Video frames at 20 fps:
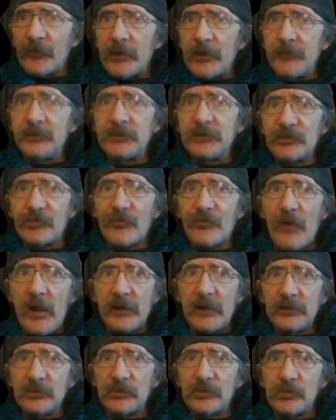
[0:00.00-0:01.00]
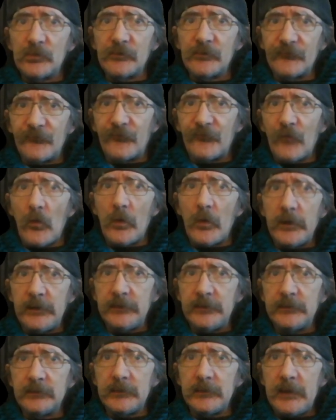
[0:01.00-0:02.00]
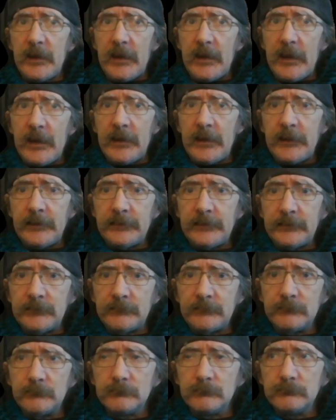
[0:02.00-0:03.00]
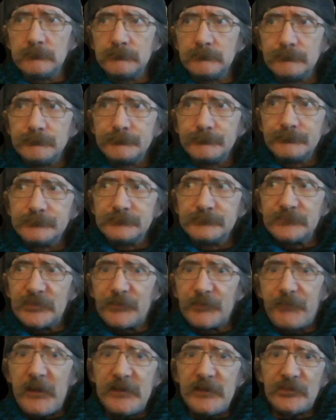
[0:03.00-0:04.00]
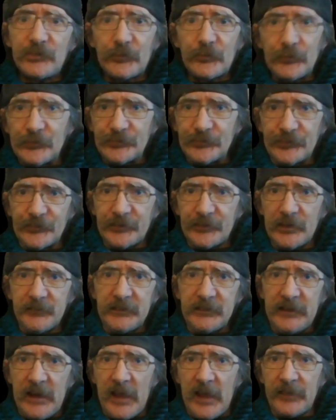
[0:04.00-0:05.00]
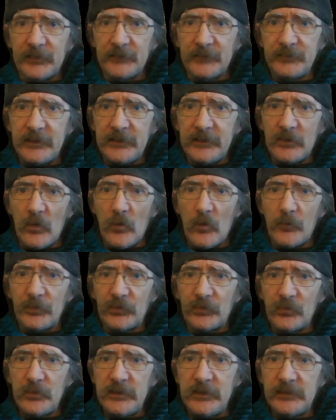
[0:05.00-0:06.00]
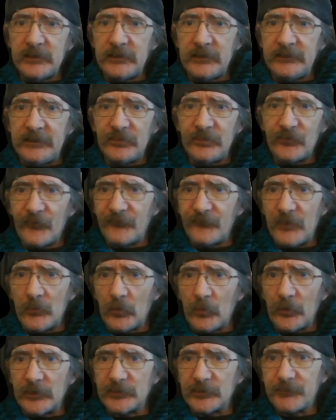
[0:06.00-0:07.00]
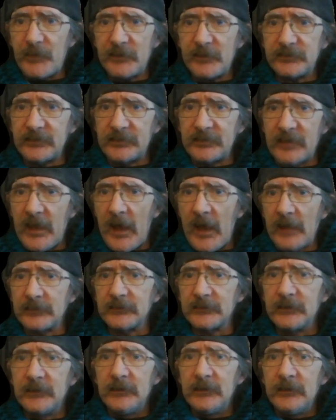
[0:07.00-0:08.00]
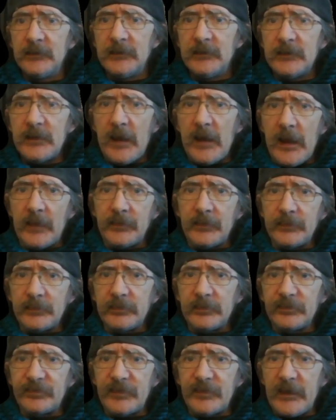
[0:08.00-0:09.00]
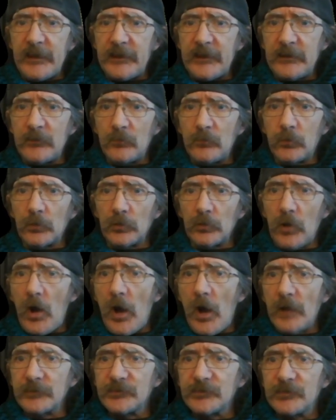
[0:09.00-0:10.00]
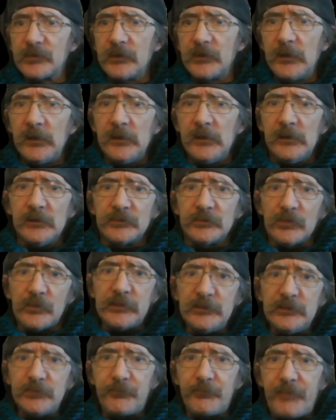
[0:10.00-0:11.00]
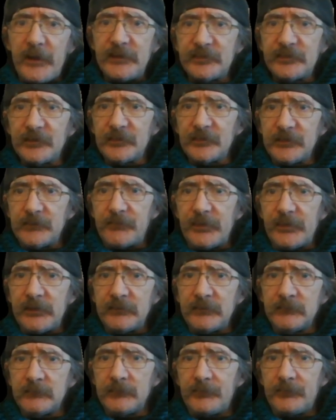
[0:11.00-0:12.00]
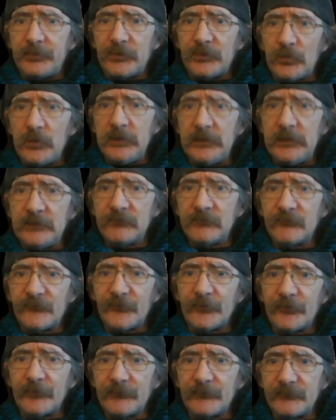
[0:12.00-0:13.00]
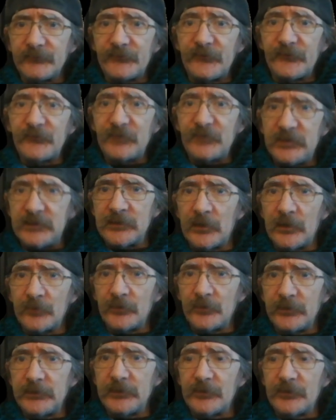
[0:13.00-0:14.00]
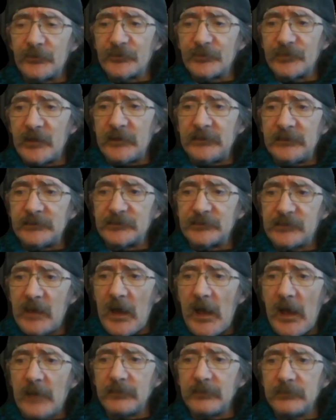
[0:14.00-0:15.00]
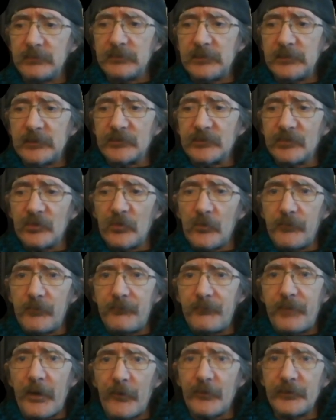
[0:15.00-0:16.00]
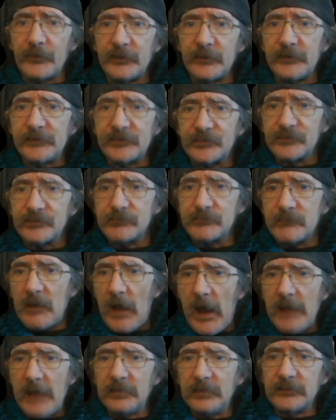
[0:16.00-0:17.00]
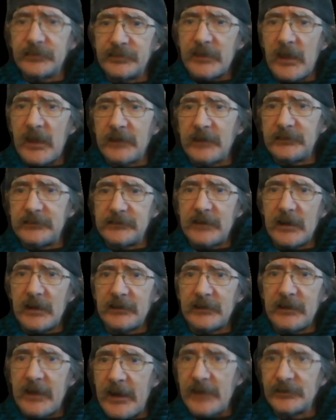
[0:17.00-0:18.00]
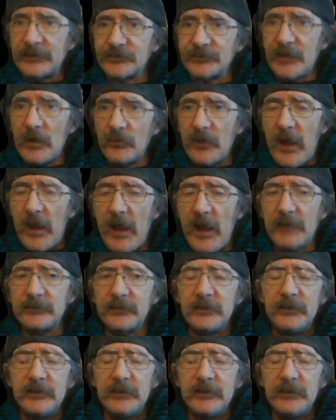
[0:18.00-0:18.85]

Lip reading: him and his dragon to avoid a space cruiser coming at them, they go between, and neither of them were expecting that, and they were lost. So he's basically been between for 1,500 years, and he's got this little paradise island that he kind of hangs out at.